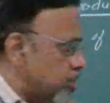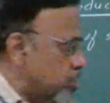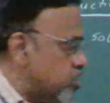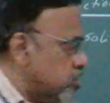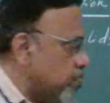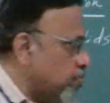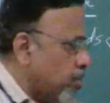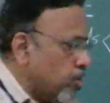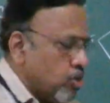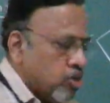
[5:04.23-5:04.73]
is
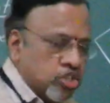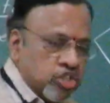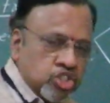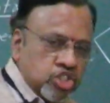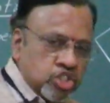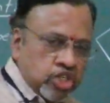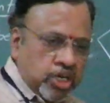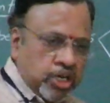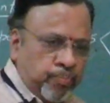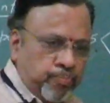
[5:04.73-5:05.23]
a
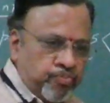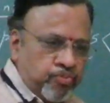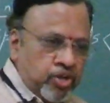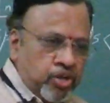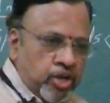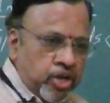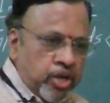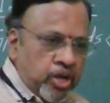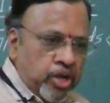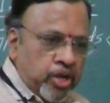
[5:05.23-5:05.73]
polyhedra.
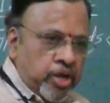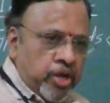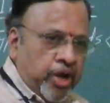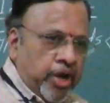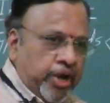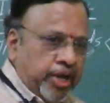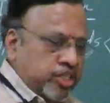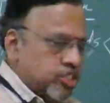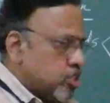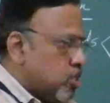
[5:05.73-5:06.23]

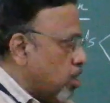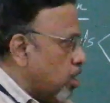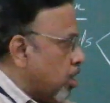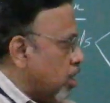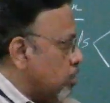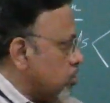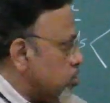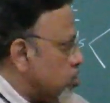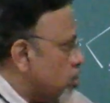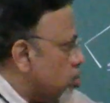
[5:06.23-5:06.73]
It has
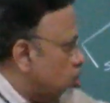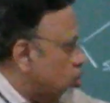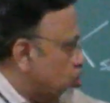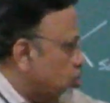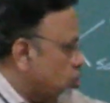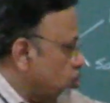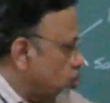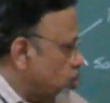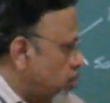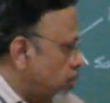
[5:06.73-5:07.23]

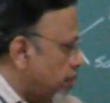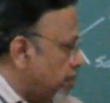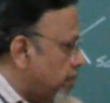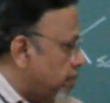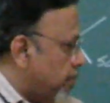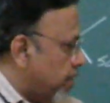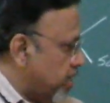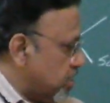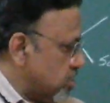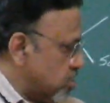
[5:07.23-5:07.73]
got two
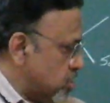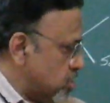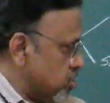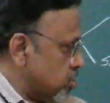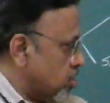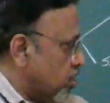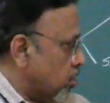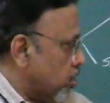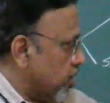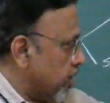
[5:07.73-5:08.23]

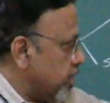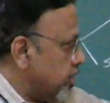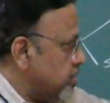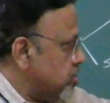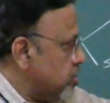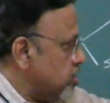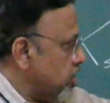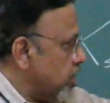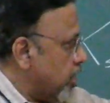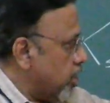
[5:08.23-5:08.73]
bases, or I can
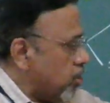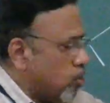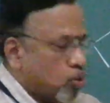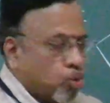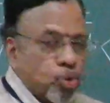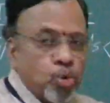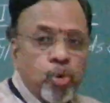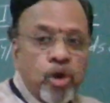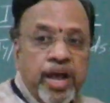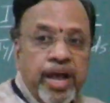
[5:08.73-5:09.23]
say
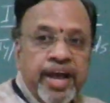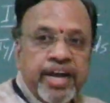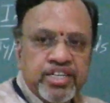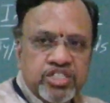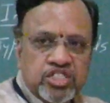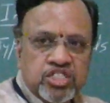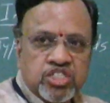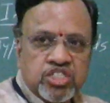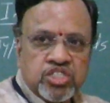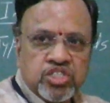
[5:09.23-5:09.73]
two
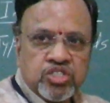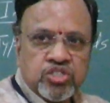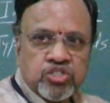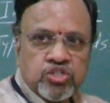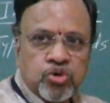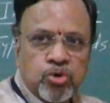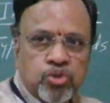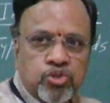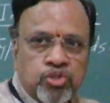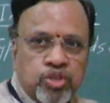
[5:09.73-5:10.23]
ends.
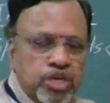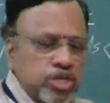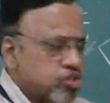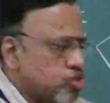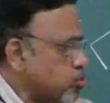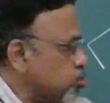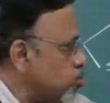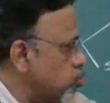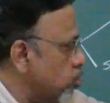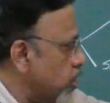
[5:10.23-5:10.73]
So
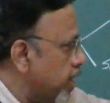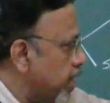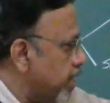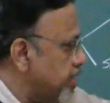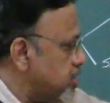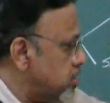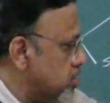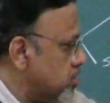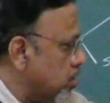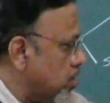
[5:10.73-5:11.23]
these two
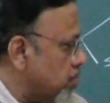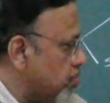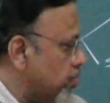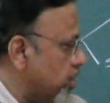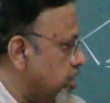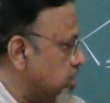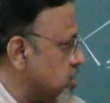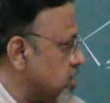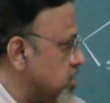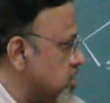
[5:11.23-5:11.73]
ends or
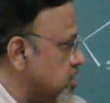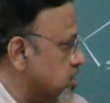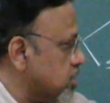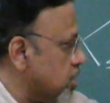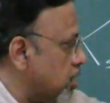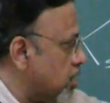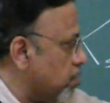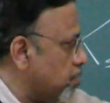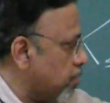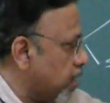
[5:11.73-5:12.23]
bases, they
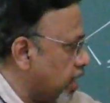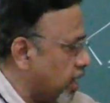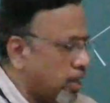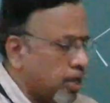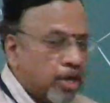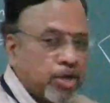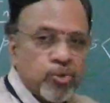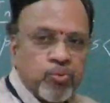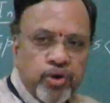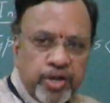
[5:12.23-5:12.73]
are
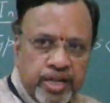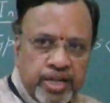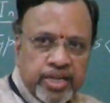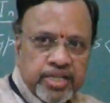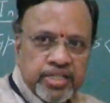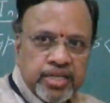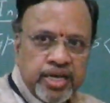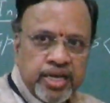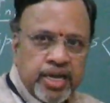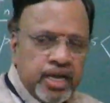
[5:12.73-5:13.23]
parallel to one
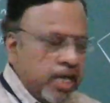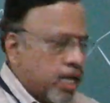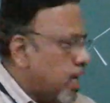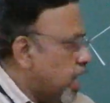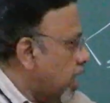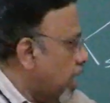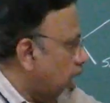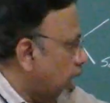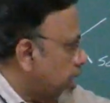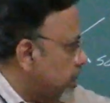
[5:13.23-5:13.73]
another,
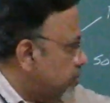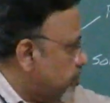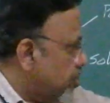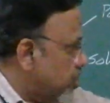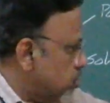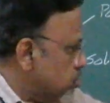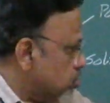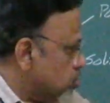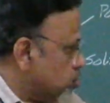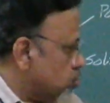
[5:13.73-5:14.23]
and
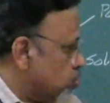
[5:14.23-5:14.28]
these